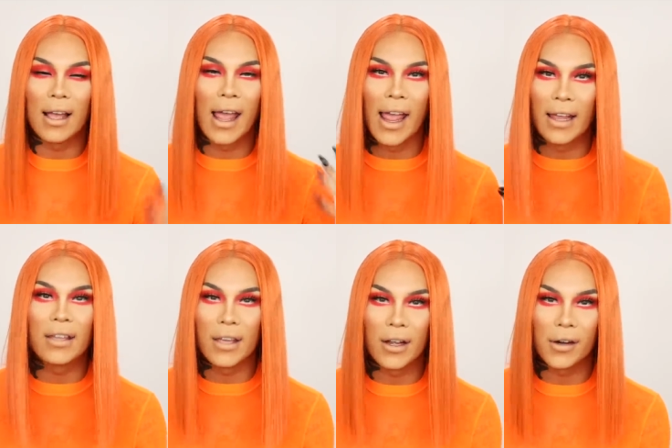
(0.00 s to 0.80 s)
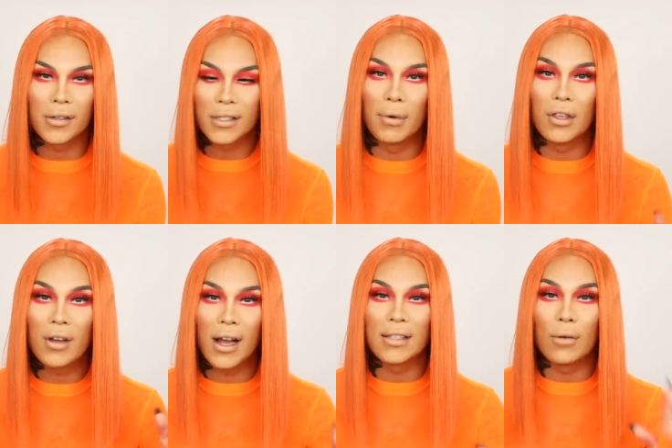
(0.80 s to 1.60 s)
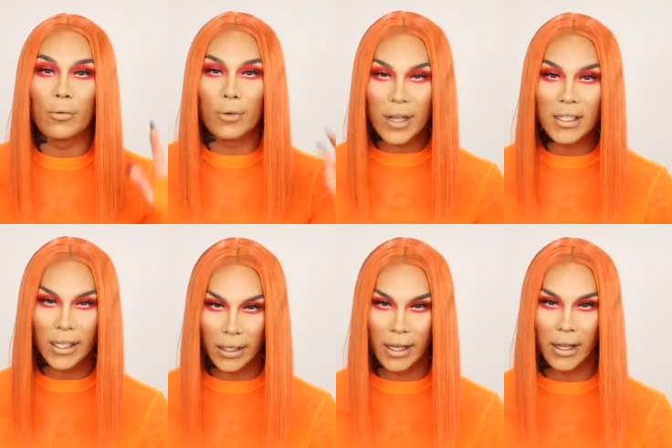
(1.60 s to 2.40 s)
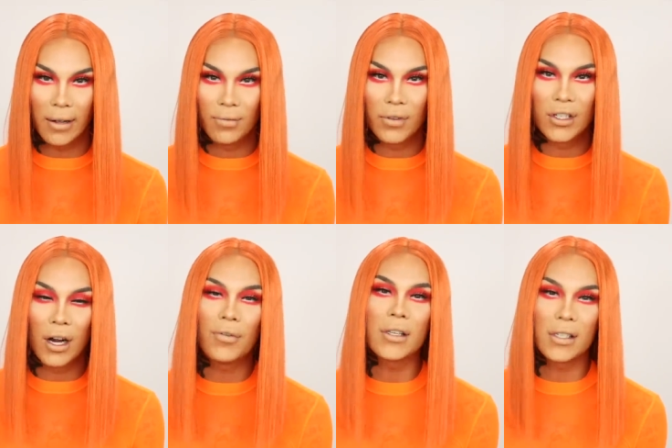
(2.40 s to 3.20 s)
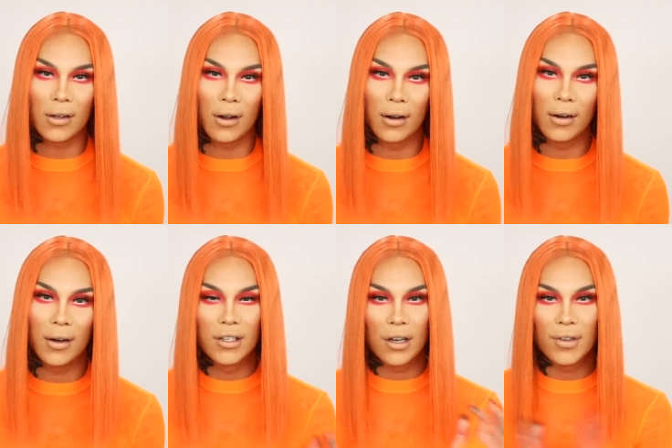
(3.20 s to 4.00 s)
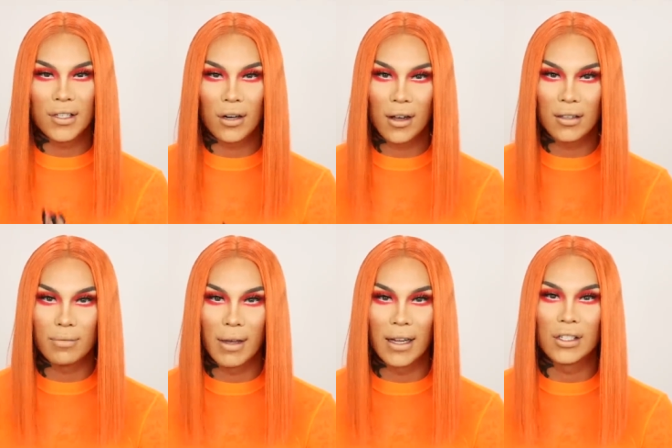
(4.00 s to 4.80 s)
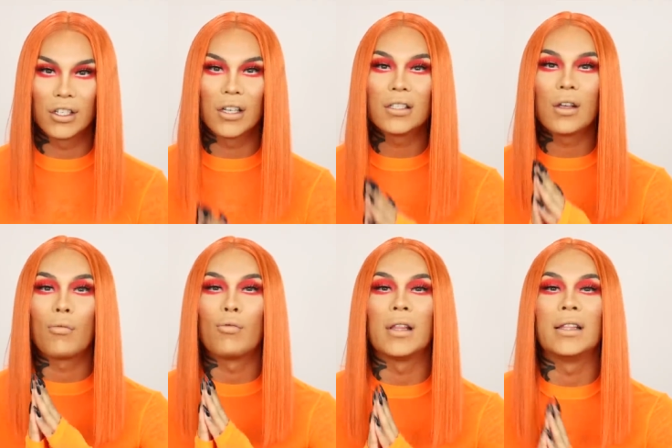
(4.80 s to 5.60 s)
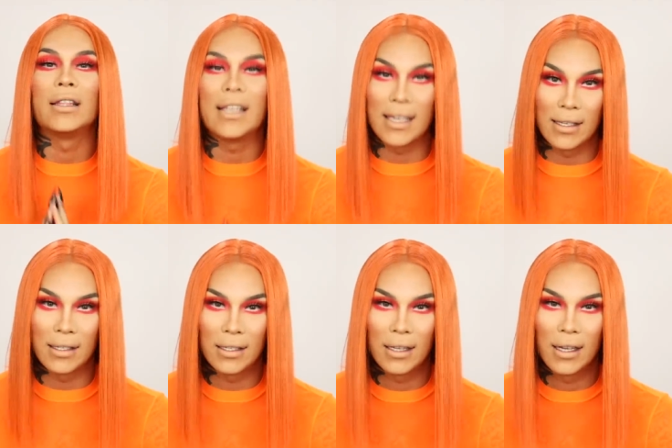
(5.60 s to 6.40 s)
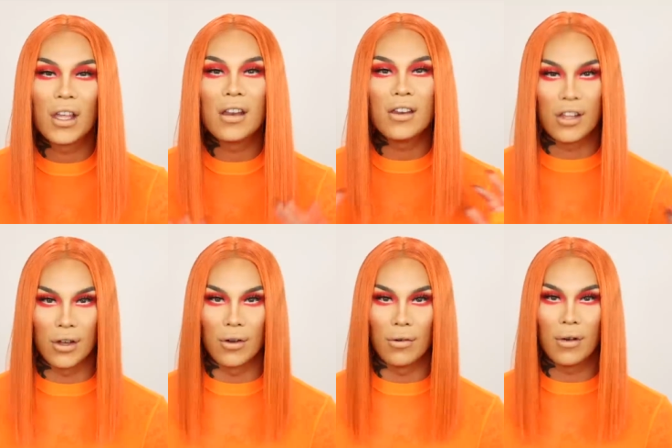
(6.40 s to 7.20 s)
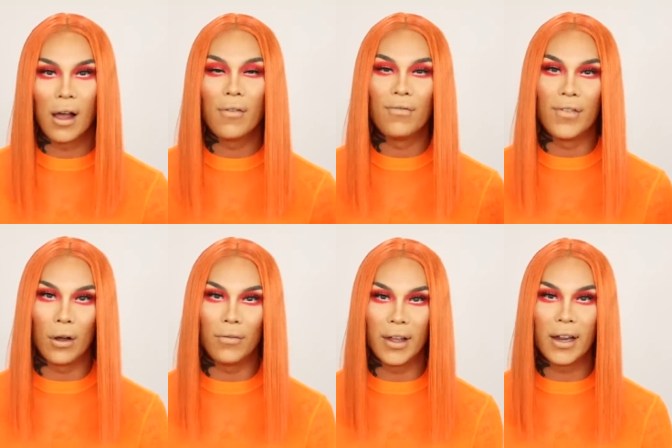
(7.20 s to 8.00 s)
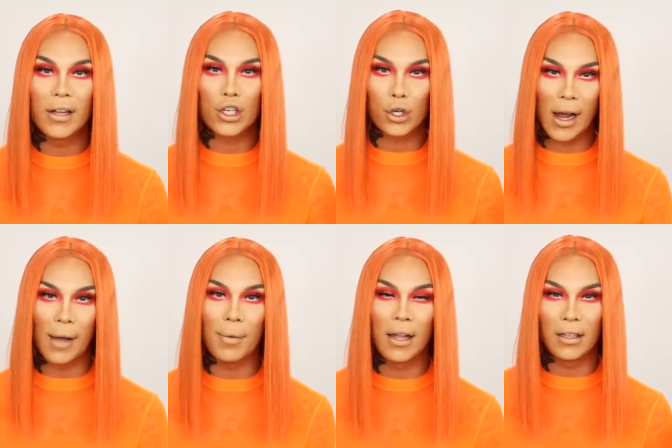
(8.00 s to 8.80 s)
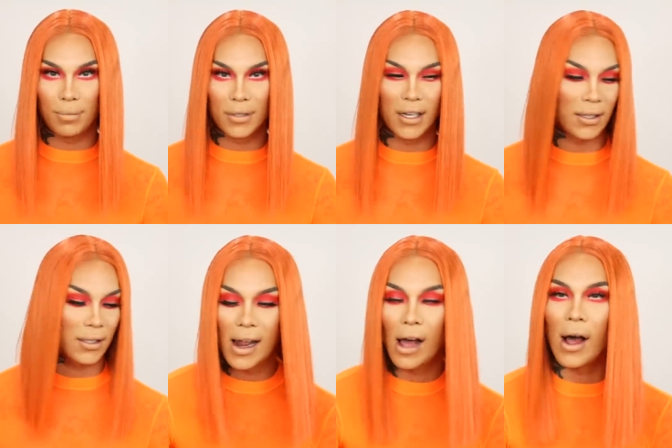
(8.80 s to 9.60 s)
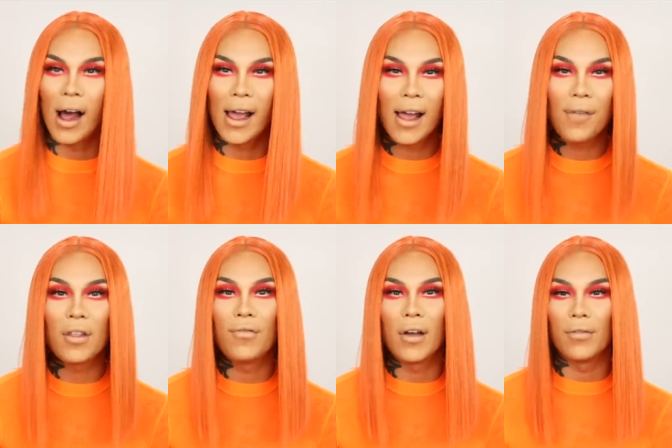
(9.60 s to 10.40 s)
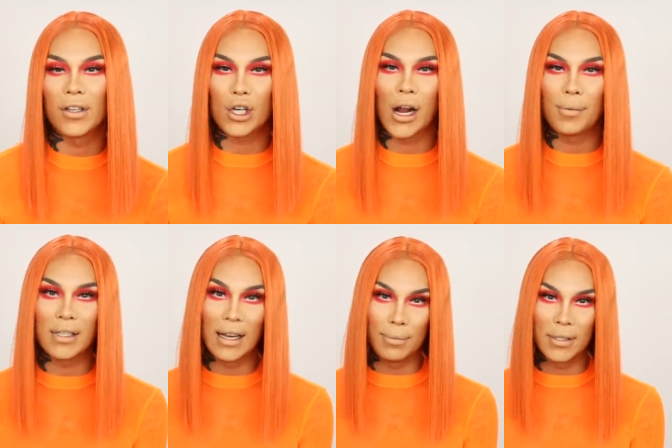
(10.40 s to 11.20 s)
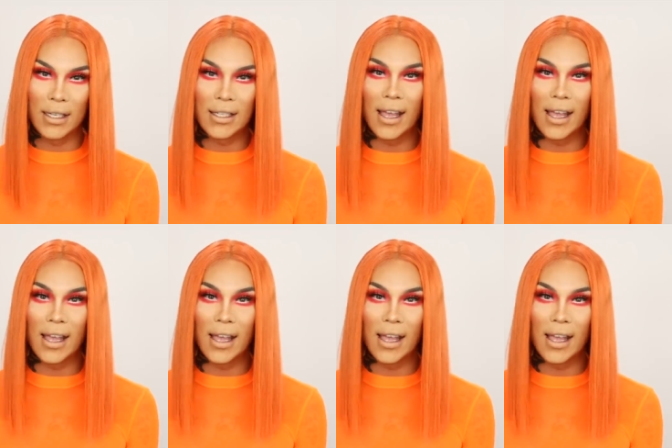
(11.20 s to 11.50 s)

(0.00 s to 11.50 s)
8 years. But you guys, recently, Jeffree Star and Jeffree Star Cosmetics just released the new Velvet Trap lipsticks. Now, I have the Velvet Traps lipsticks